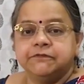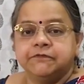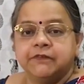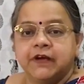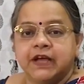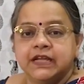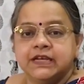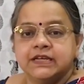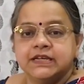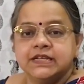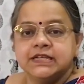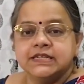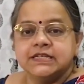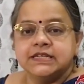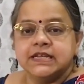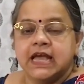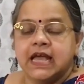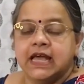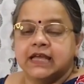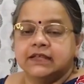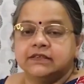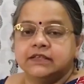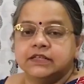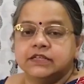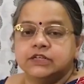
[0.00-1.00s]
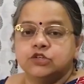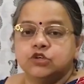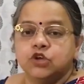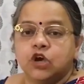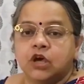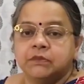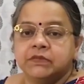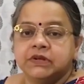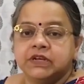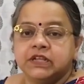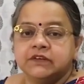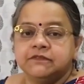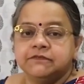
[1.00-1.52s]
find it as the
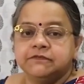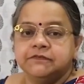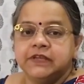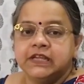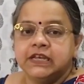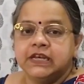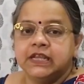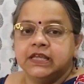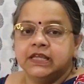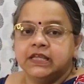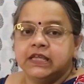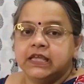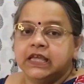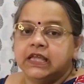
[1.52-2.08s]
dominant feeling